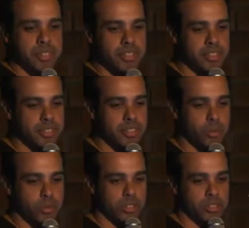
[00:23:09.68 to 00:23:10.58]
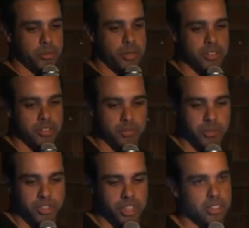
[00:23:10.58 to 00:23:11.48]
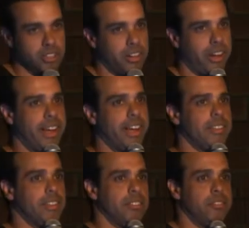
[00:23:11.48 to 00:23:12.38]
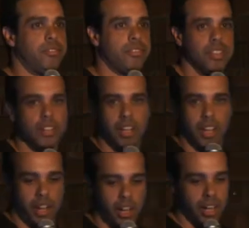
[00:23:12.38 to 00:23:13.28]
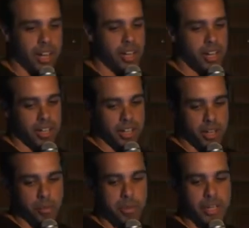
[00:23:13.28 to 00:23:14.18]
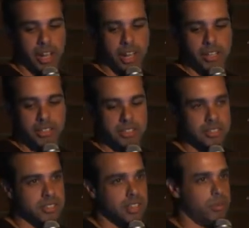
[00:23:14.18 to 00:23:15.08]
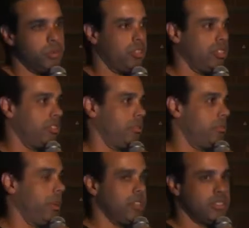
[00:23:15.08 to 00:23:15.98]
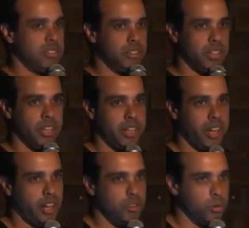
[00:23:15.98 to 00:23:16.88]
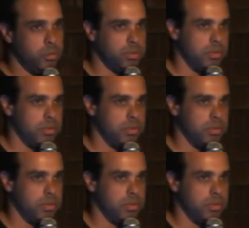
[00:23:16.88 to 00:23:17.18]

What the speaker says: system which is based on Magento, and a BI system which is based on Hadoop.